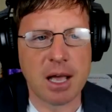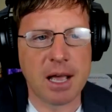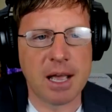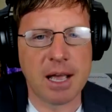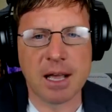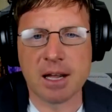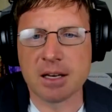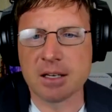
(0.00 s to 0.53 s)

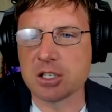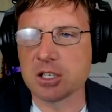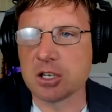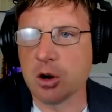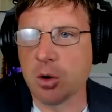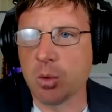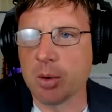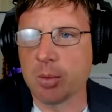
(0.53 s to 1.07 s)
And
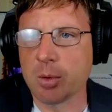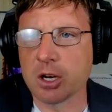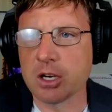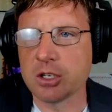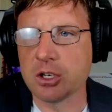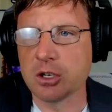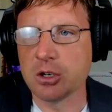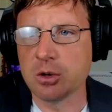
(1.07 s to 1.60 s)
so what we're
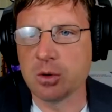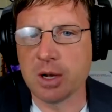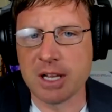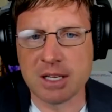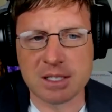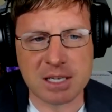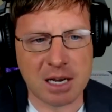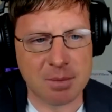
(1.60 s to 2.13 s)
going to do
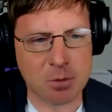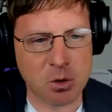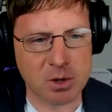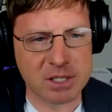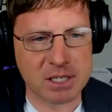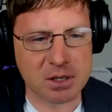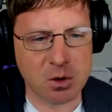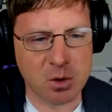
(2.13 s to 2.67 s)
is I'm
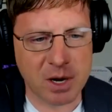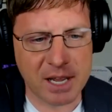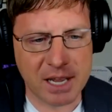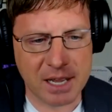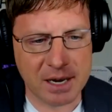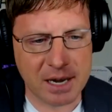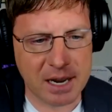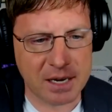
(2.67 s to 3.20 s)
going to go
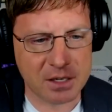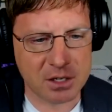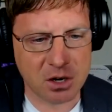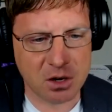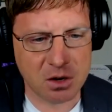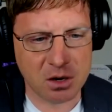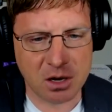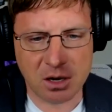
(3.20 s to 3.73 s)
ahead and
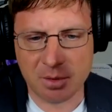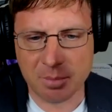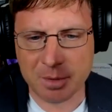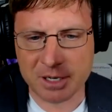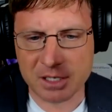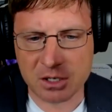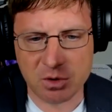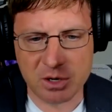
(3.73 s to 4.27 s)
turn on
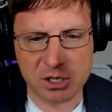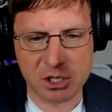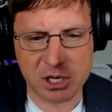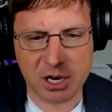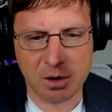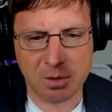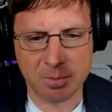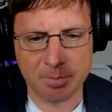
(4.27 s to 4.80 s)
my screen
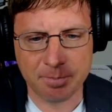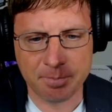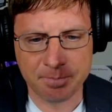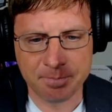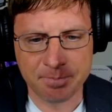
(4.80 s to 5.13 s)
share